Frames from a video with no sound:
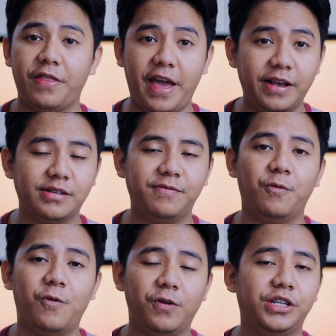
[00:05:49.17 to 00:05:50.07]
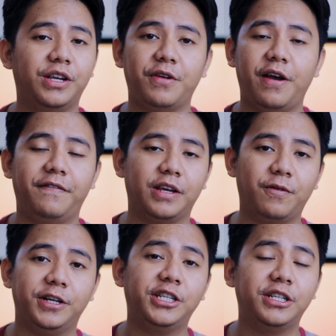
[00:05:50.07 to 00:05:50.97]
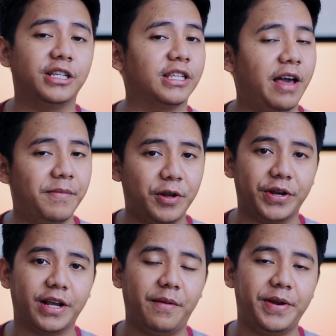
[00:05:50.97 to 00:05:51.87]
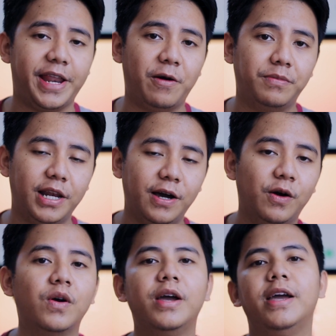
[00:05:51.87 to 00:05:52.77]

Thanks for watching. If you have any questions, just let me know in the comment down below.